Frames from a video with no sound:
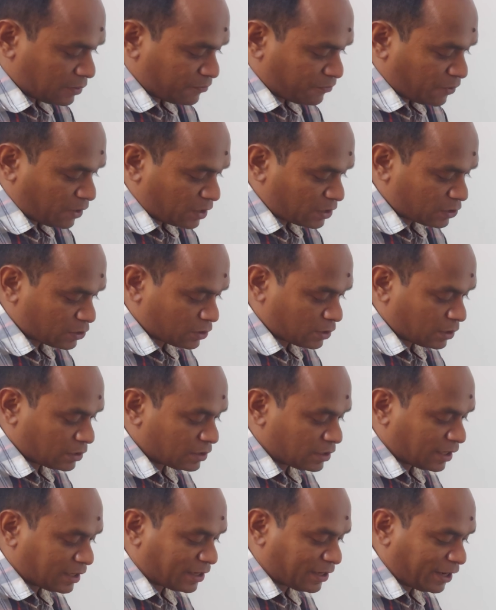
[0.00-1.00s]
first
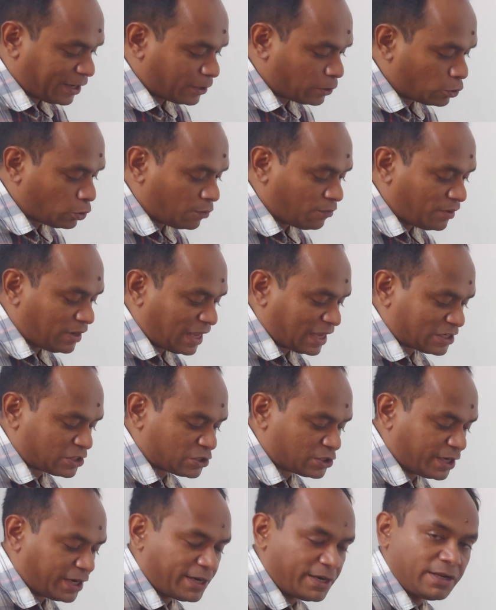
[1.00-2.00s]
the great toe will
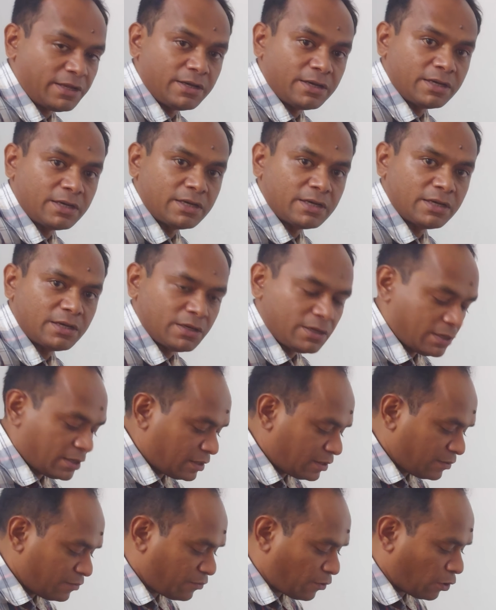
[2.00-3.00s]
extend,
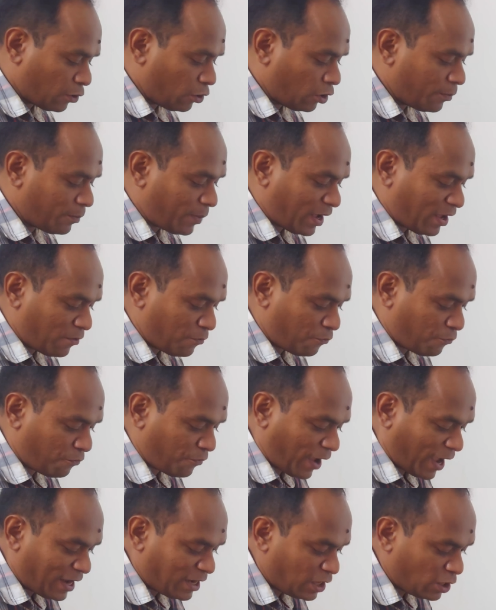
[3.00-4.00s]
followed by a
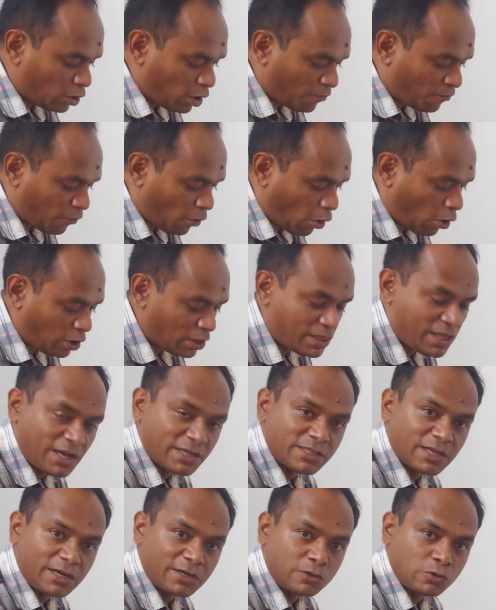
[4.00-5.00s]
fanning of all the
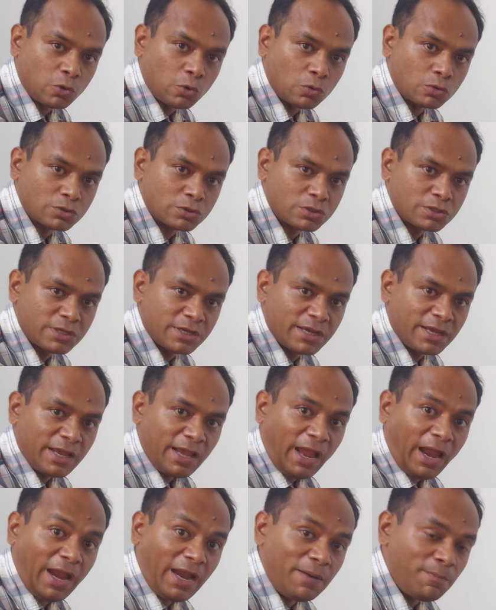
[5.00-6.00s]
other toes,
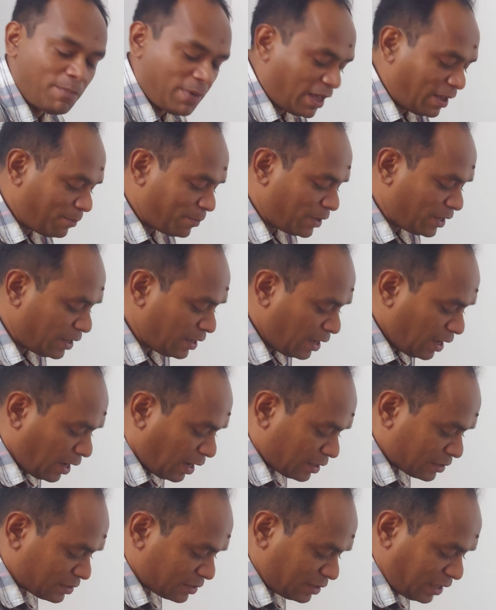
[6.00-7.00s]
and maybe
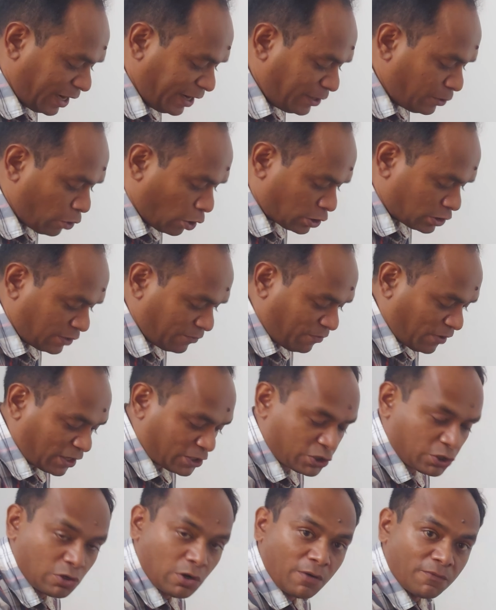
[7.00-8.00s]
a slight
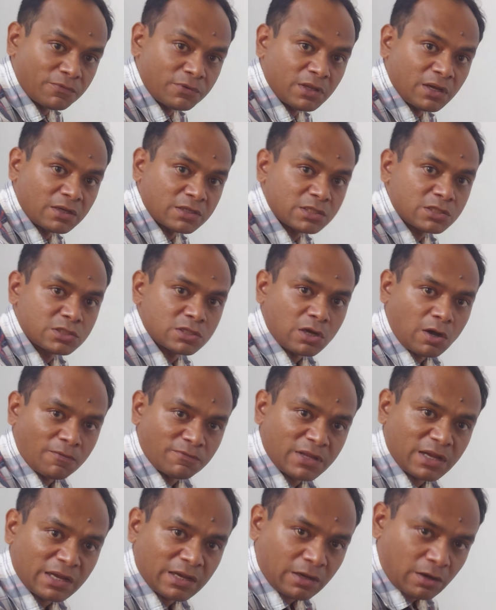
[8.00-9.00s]
dorsiflexion of
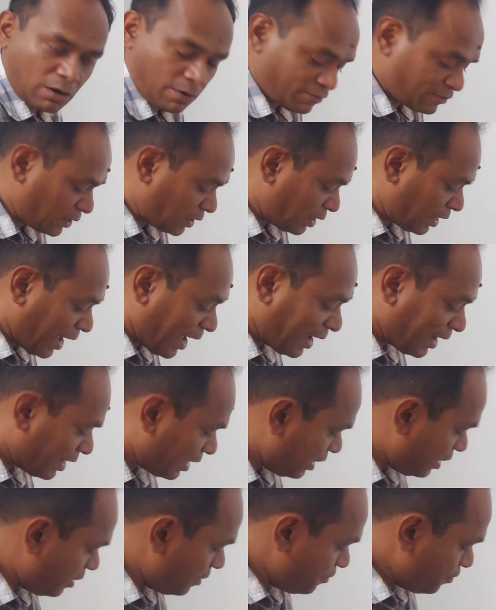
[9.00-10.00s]
the
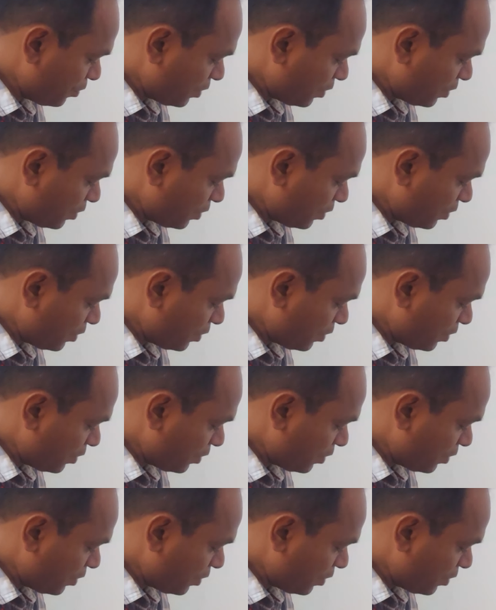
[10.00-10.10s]
ankle,